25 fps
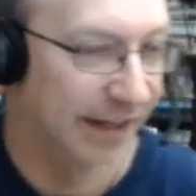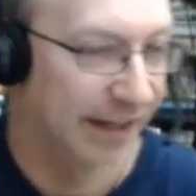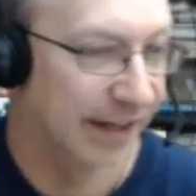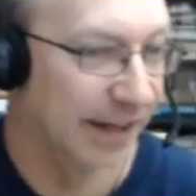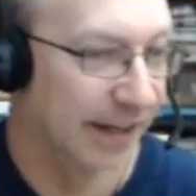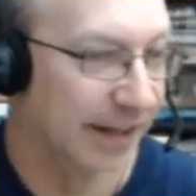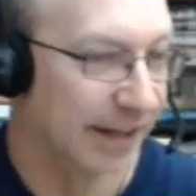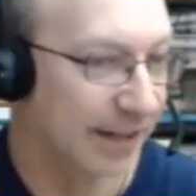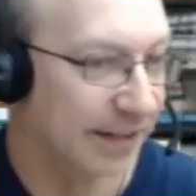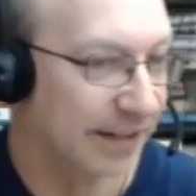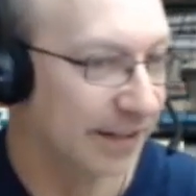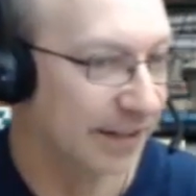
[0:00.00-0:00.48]

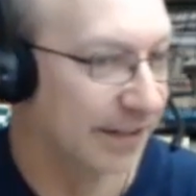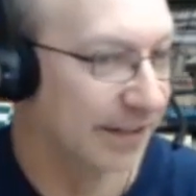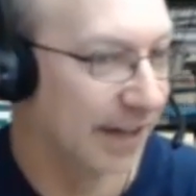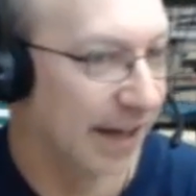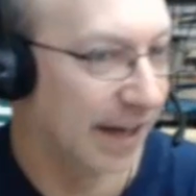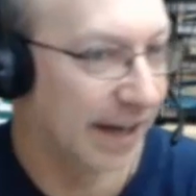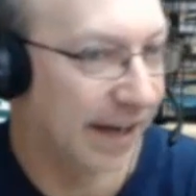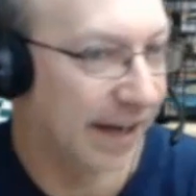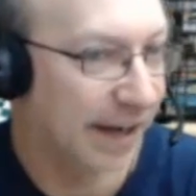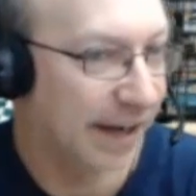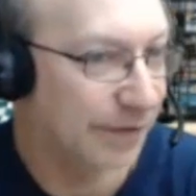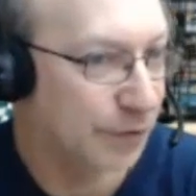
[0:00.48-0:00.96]
and
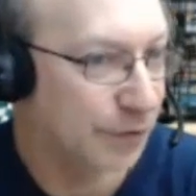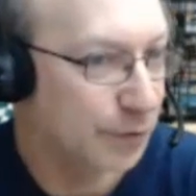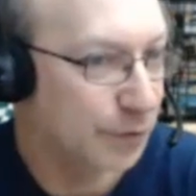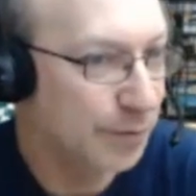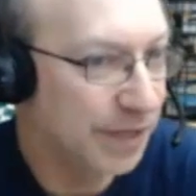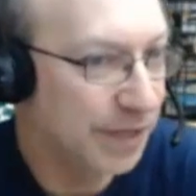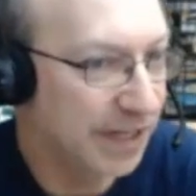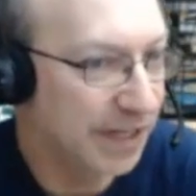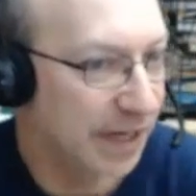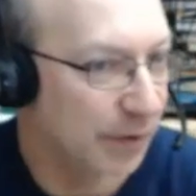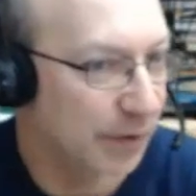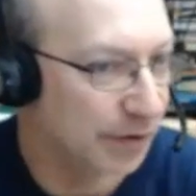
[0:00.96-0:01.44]
I have to
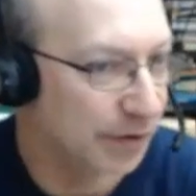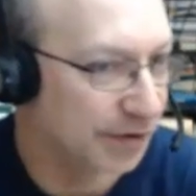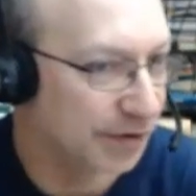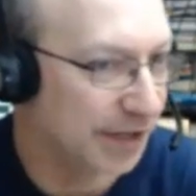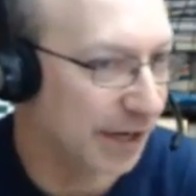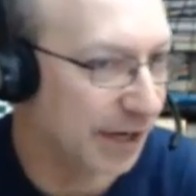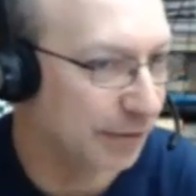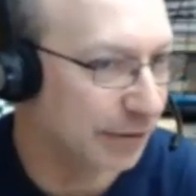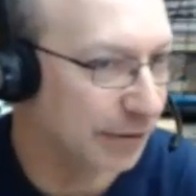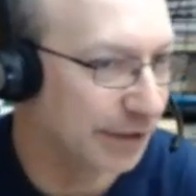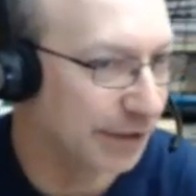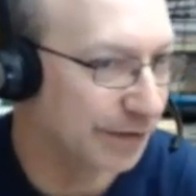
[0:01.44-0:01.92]
admit I was
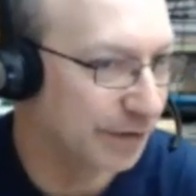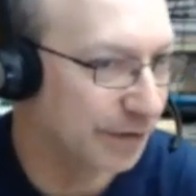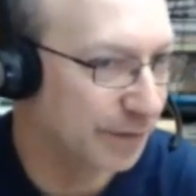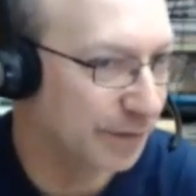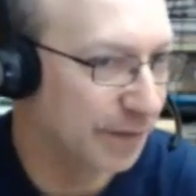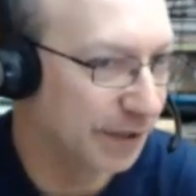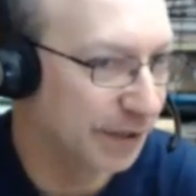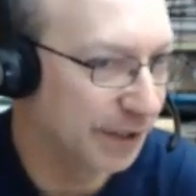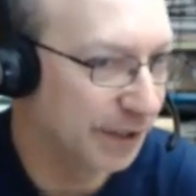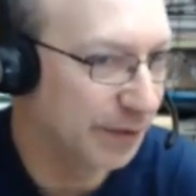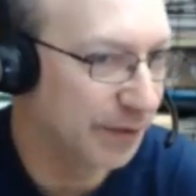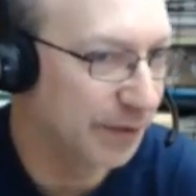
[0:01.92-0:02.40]
not really
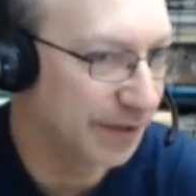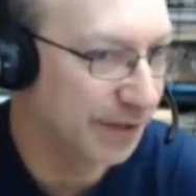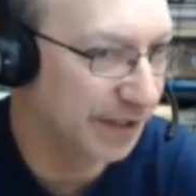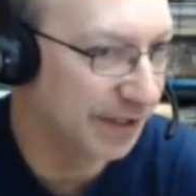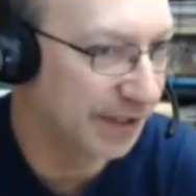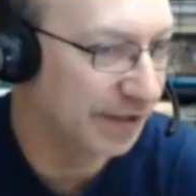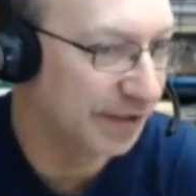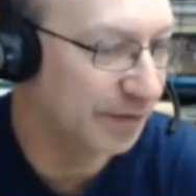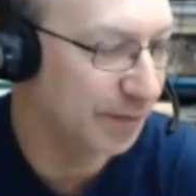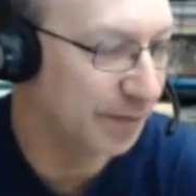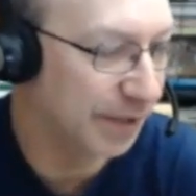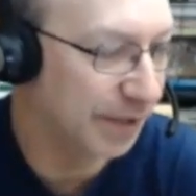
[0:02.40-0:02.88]
familiar with
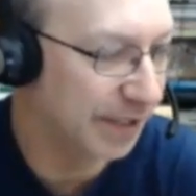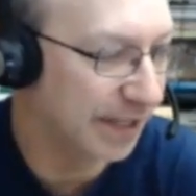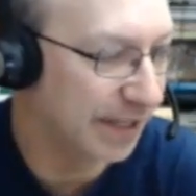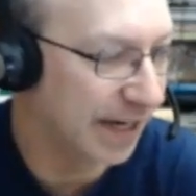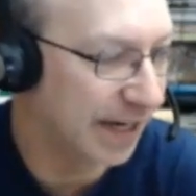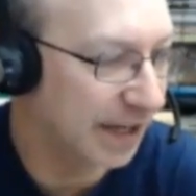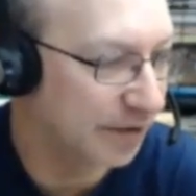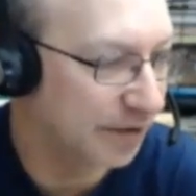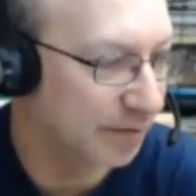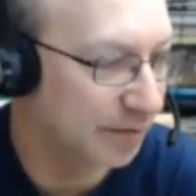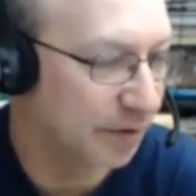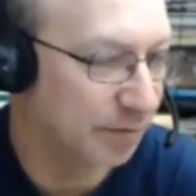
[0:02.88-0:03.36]
this, but it
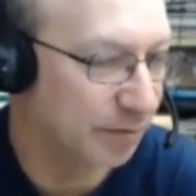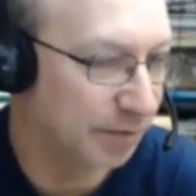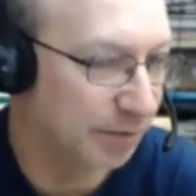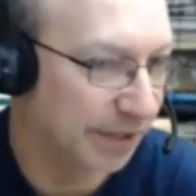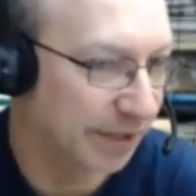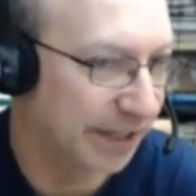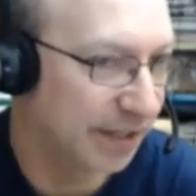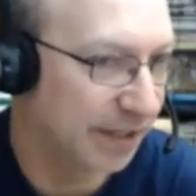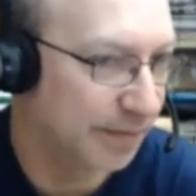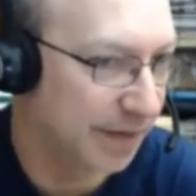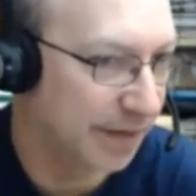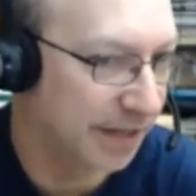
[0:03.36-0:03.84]
has been
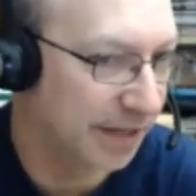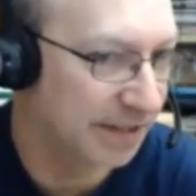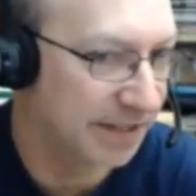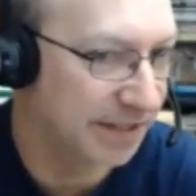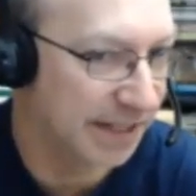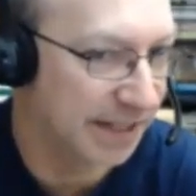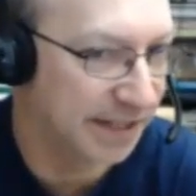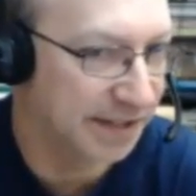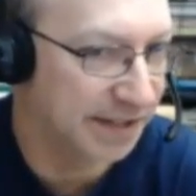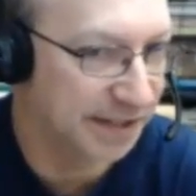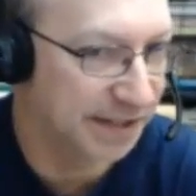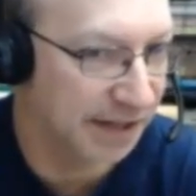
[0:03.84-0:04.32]
played about
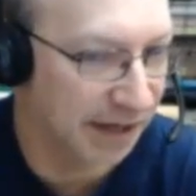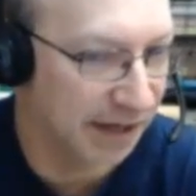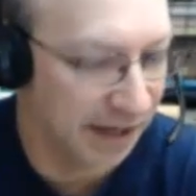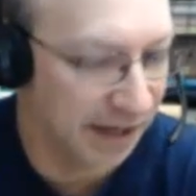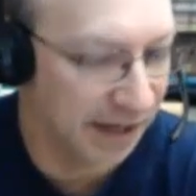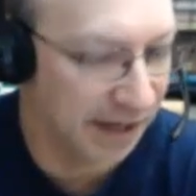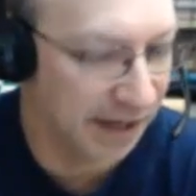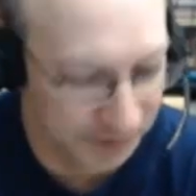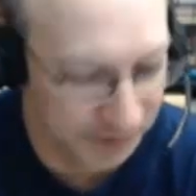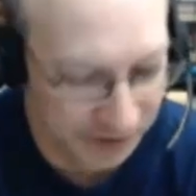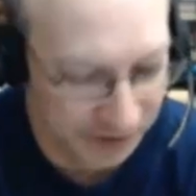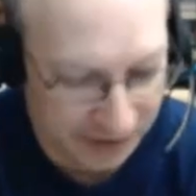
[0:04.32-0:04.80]
10
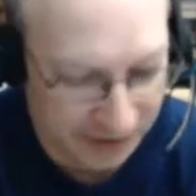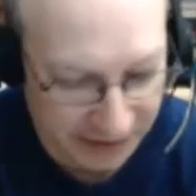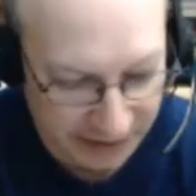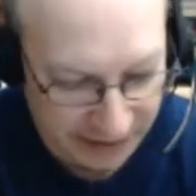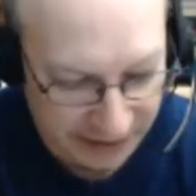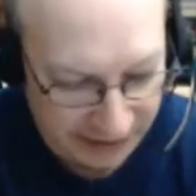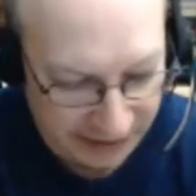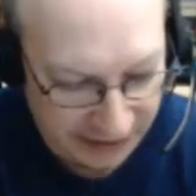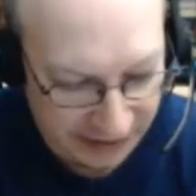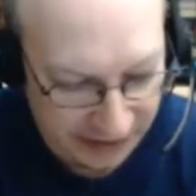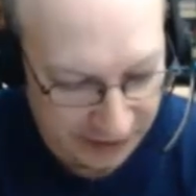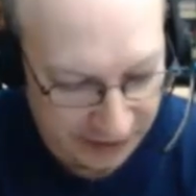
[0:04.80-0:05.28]
times,
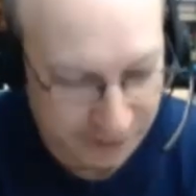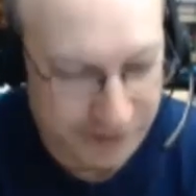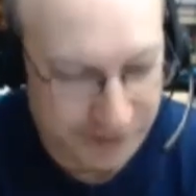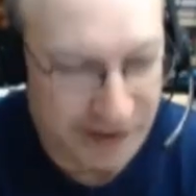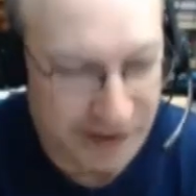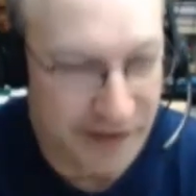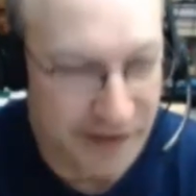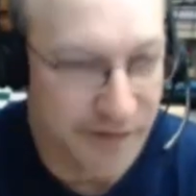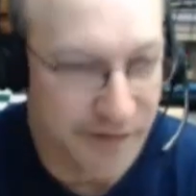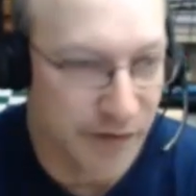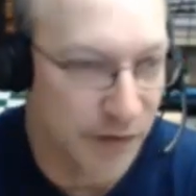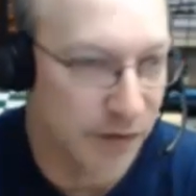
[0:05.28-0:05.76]
and in
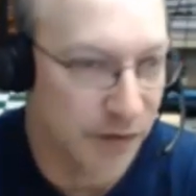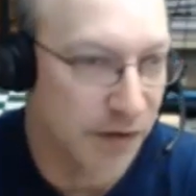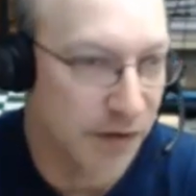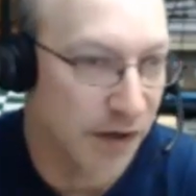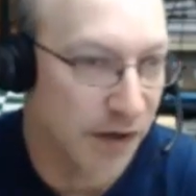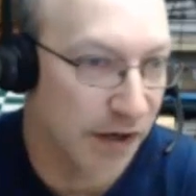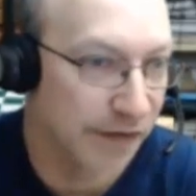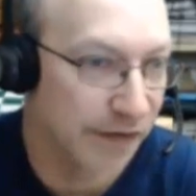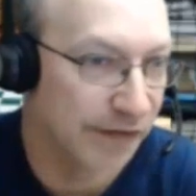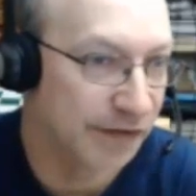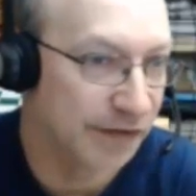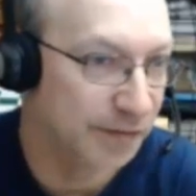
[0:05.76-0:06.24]
fact
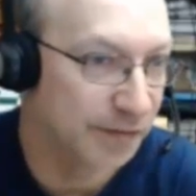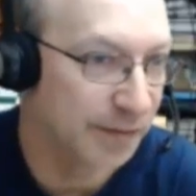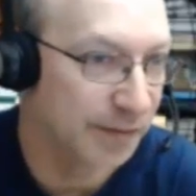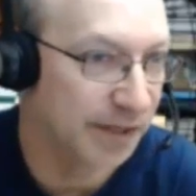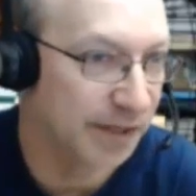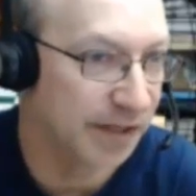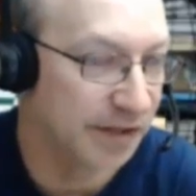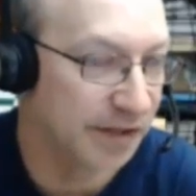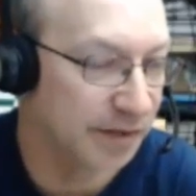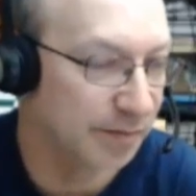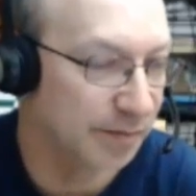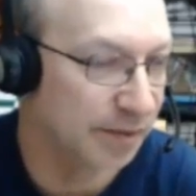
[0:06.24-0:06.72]
Volkov has
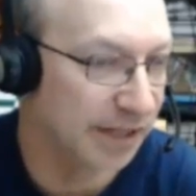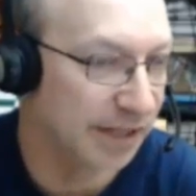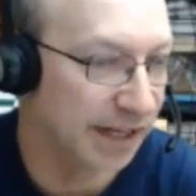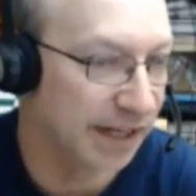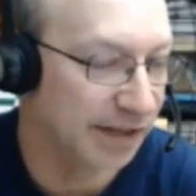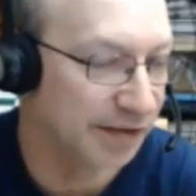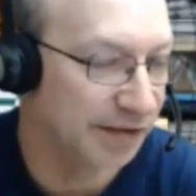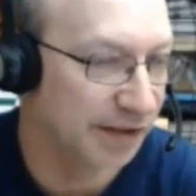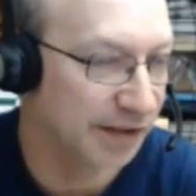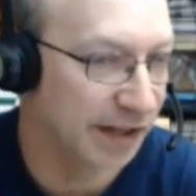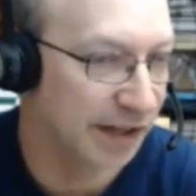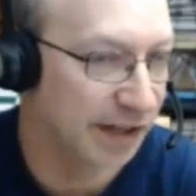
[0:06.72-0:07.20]
been on the
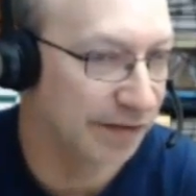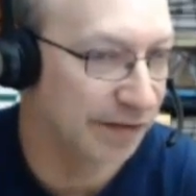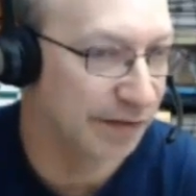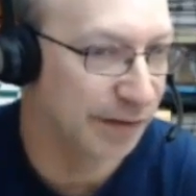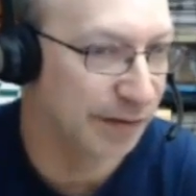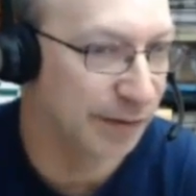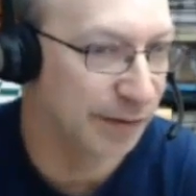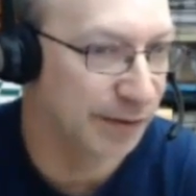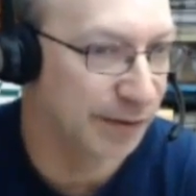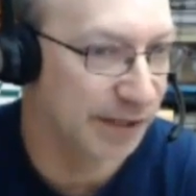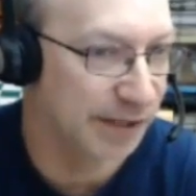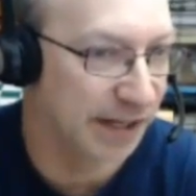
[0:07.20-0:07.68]
black side a
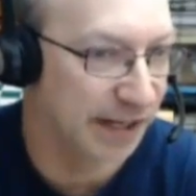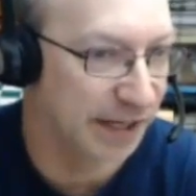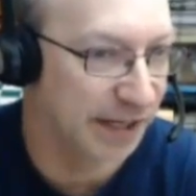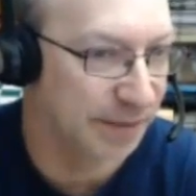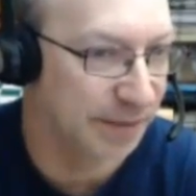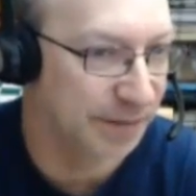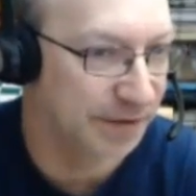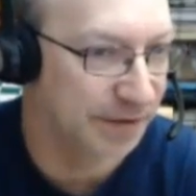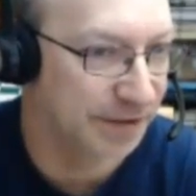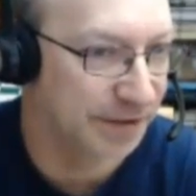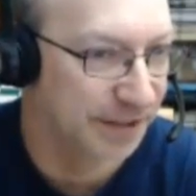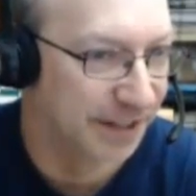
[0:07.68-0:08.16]
few
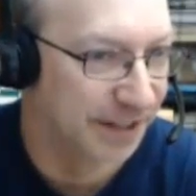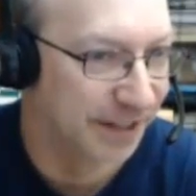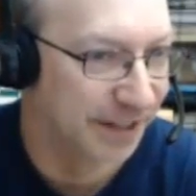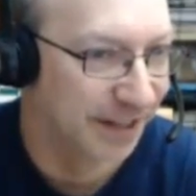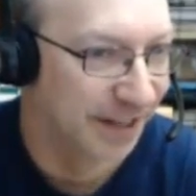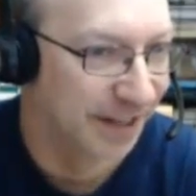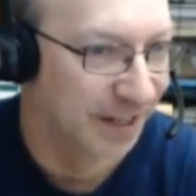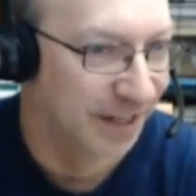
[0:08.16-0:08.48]
times,